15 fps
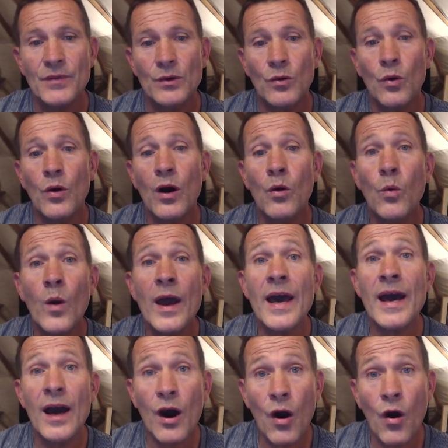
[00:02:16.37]
or
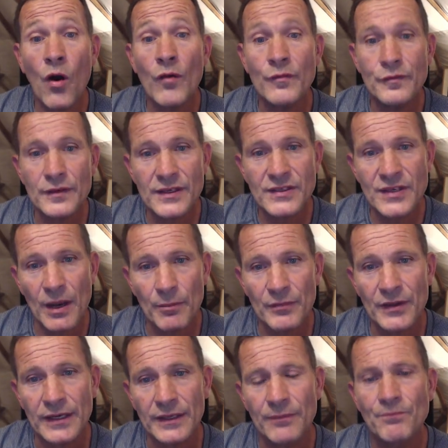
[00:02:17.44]
aware of
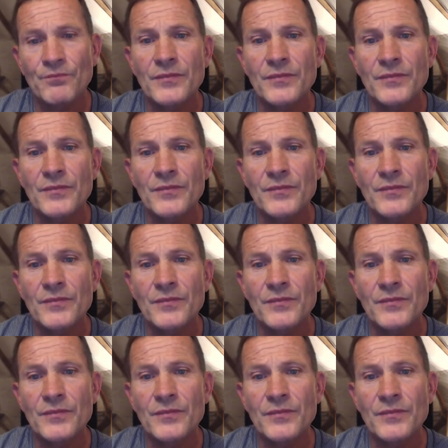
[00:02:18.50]
something.